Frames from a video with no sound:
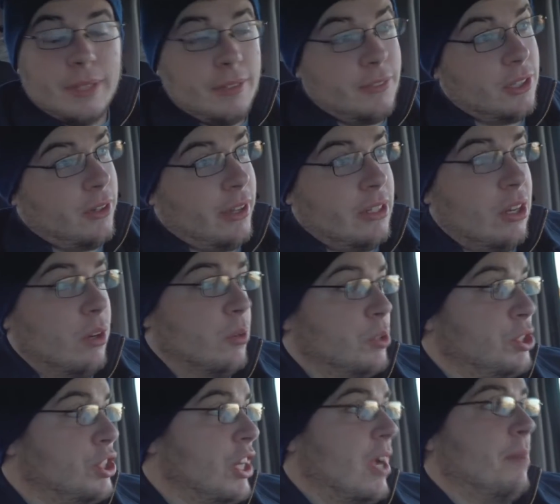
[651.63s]
even though I know it
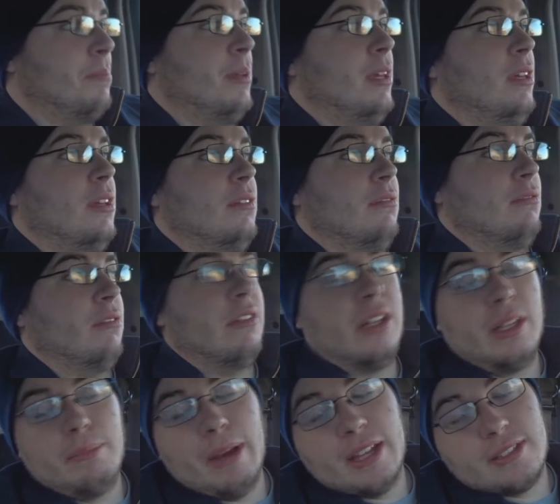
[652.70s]
was choppy and
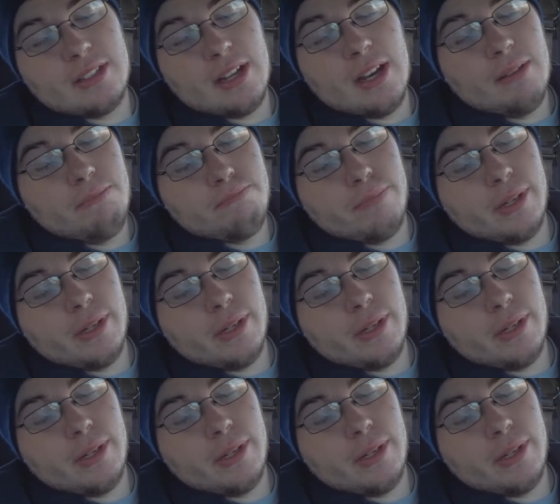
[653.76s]
really messed up,